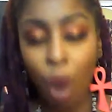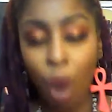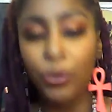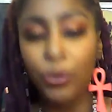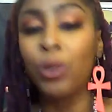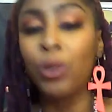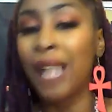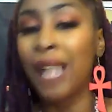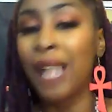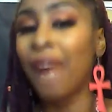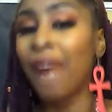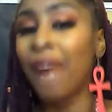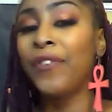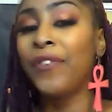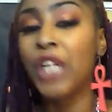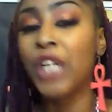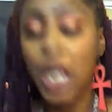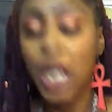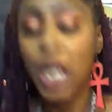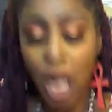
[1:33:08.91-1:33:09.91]
He left
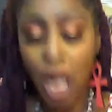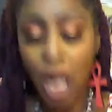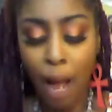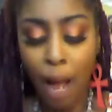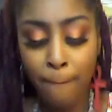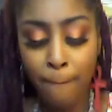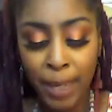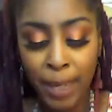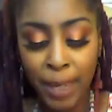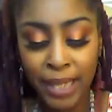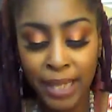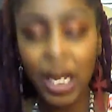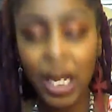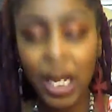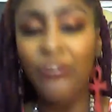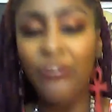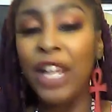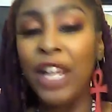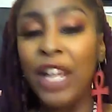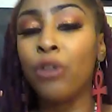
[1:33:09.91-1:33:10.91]
a bit
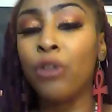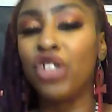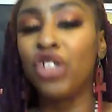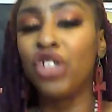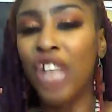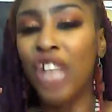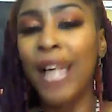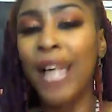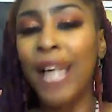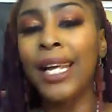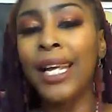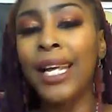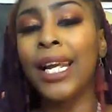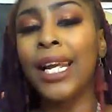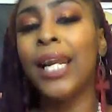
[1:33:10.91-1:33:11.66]
of energetic.